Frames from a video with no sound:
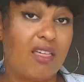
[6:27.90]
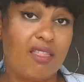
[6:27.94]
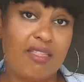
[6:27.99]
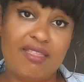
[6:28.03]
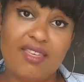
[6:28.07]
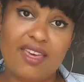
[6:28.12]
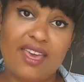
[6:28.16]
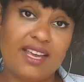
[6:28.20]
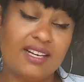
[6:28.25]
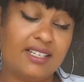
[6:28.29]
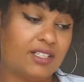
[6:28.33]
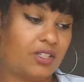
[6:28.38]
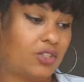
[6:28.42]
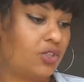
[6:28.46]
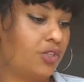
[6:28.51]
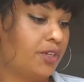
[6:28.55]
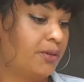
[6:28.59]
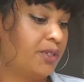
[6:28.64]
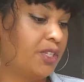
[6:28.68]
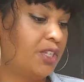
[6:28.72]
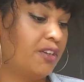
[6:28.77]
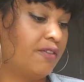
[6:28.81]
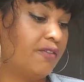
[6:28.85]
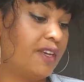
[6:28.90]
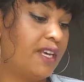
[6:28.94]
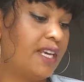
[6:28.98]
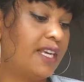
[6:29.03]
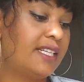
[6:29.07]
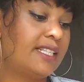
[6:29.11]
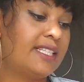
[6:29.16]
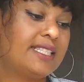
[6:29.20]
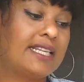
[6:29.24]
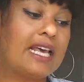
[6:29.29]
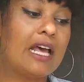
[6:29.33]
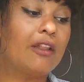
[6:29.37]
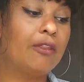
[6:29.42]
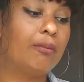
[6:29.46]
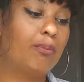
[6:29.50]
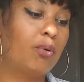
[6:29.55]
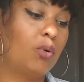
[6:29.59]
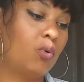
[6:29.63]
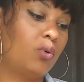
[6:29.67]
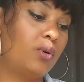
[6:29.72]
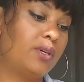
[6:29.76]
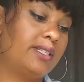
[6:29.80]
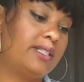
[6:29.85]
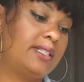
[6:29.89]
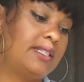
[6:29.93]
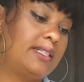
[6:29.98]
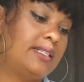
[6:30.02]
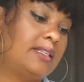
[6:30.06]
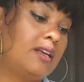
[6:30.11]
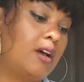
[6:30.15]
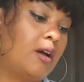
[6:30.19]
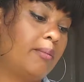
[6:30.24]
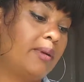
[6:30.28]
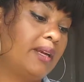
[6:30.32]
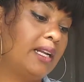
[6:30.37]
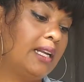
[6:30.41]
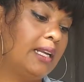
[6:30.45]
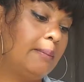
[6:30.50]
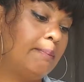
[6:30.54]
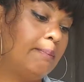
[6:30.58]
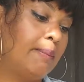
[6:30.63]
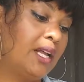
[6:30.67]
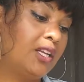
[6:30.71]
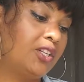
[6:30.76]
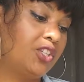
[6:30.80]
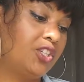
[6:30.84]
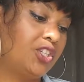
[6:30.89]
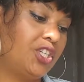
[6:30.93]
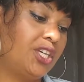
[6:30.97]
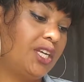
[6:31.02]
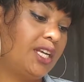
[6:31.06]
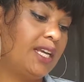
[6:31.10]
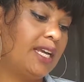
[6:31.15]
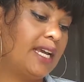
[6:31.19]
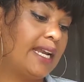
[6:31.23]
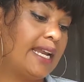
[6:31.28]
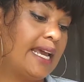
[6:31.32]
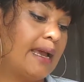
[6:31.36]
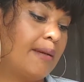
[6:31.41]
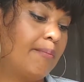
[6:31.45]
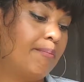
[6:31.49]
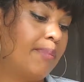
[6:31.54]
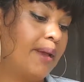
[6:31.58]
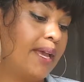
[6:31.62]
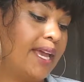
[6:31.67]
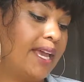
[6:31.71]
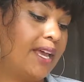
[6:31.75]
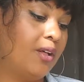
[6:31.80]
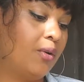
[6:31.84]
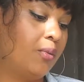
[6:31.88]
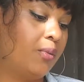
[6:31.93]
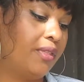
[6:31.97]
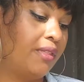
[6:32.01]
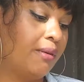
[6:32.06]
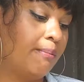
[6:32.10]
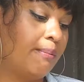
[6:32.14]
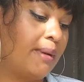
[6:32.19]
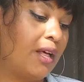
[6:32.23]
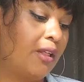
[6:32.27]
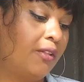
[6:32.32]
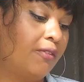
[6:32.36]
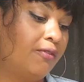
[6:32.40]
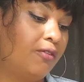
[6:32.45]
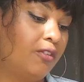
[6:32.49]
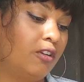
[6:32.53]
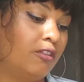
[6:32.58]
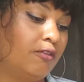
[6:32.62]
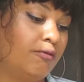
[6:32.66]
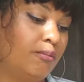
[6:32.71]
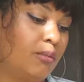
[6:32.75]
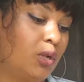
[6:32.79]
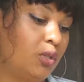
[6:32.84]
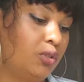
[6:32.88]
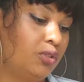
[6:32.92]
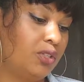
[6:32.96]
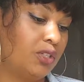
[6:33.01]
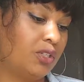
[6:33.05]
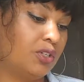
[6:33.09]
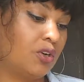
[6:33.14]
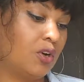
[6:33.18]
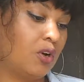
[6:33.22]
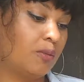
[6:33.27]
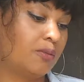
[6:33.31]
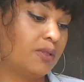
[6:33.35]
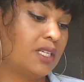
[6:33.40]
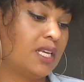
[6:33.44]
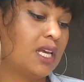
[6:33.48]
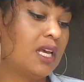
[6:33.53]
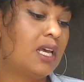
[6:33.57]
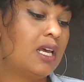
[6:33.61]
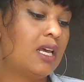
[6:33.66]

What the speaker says: Their description of it is: Southport is disarmingly punchy, an amber ale with a mouthful of malt and hops.